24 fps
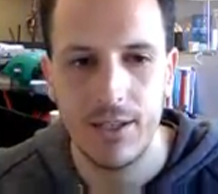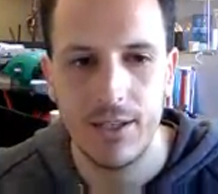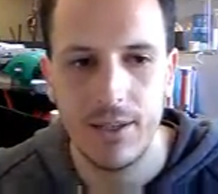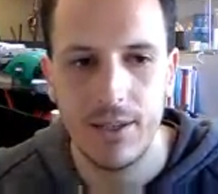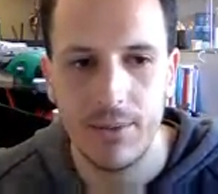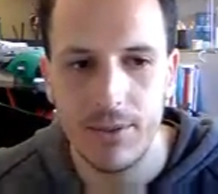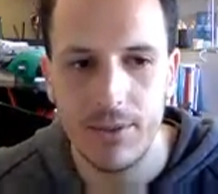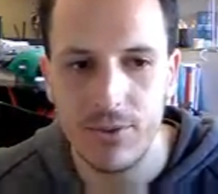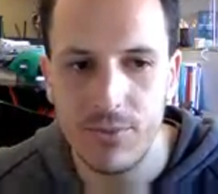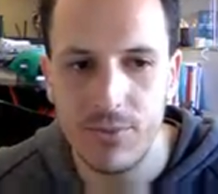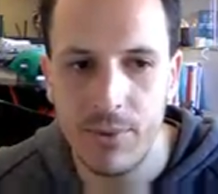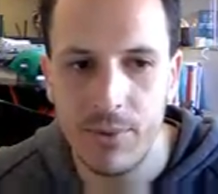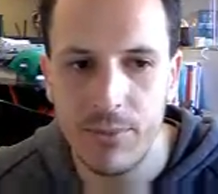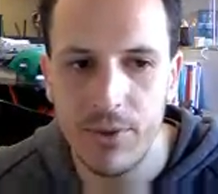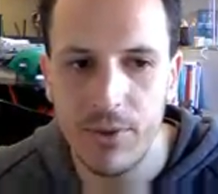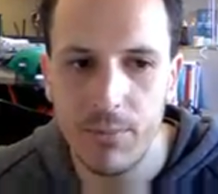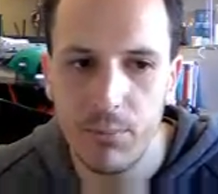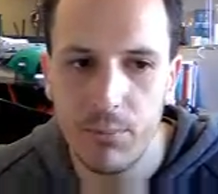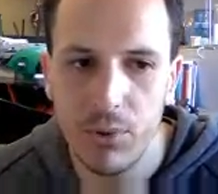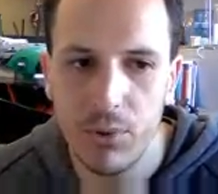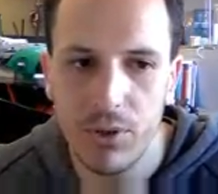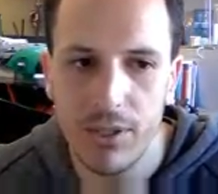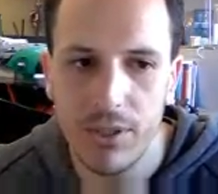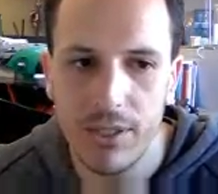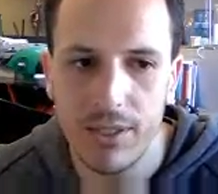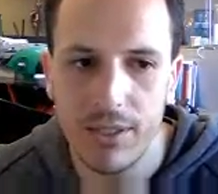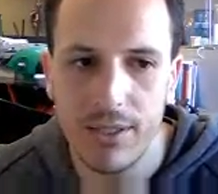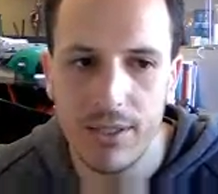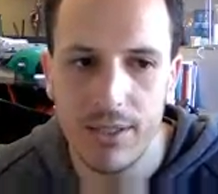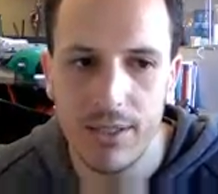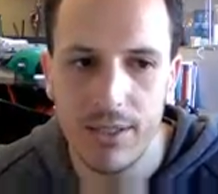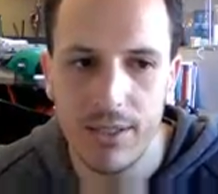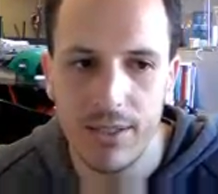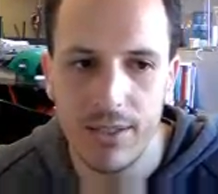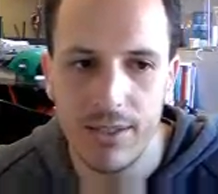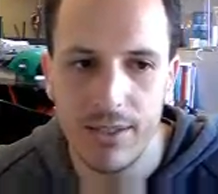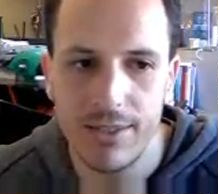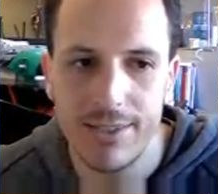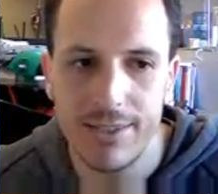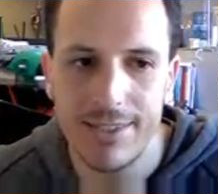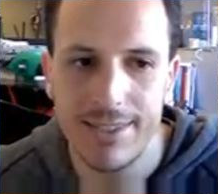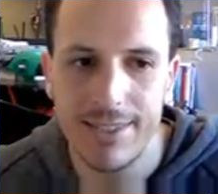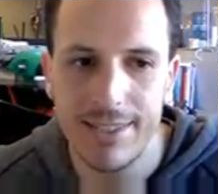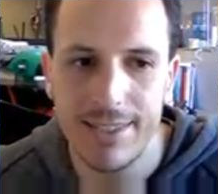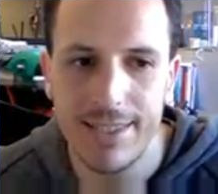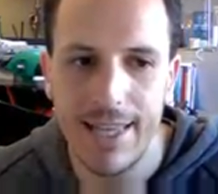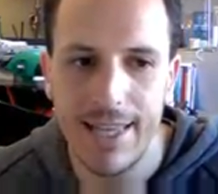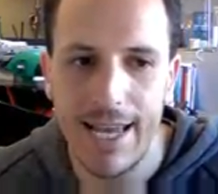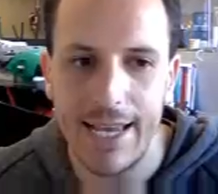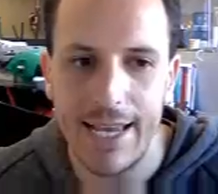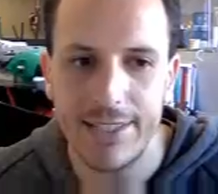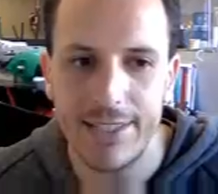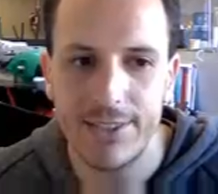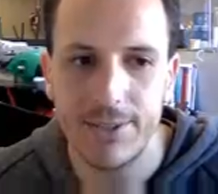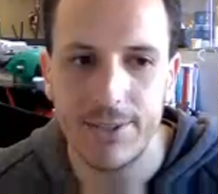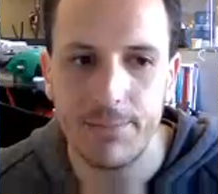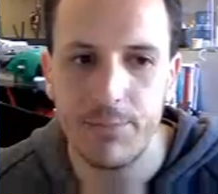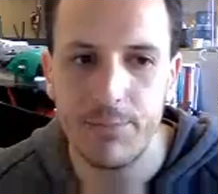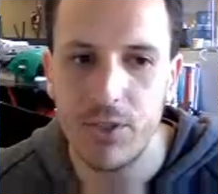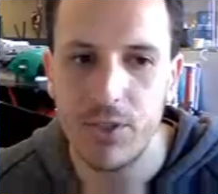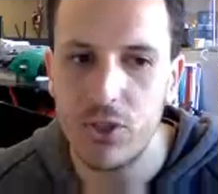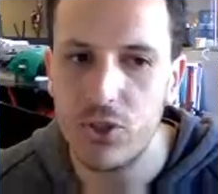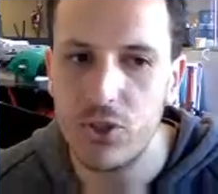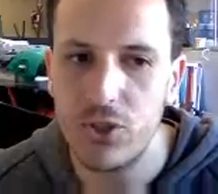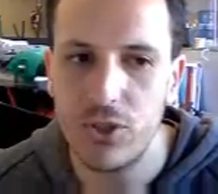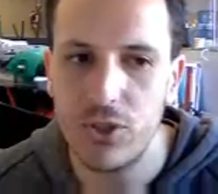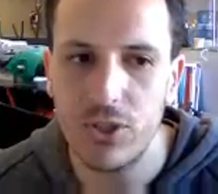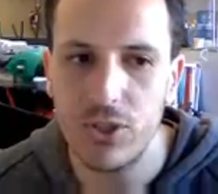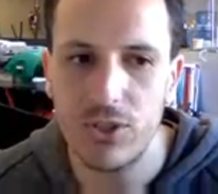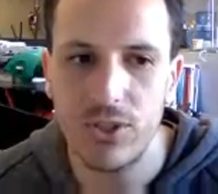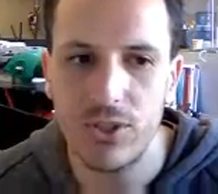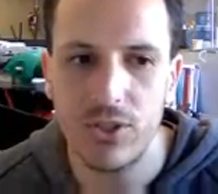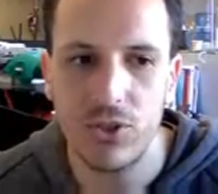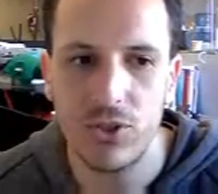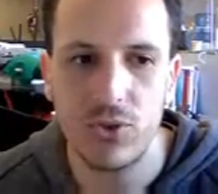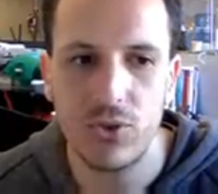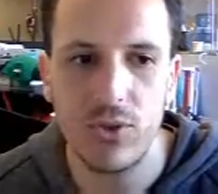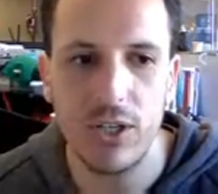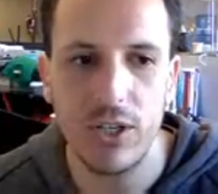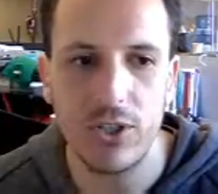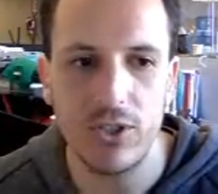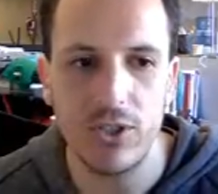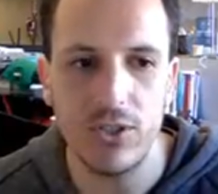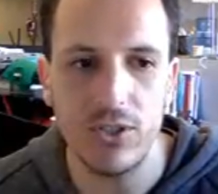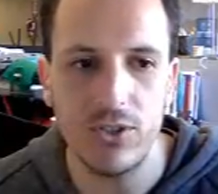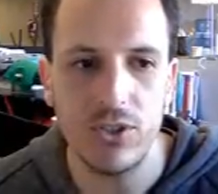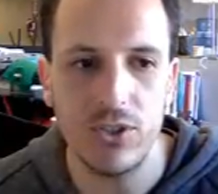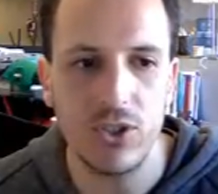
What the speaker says: Because remember, the bullet, this is a class. It's just instructions.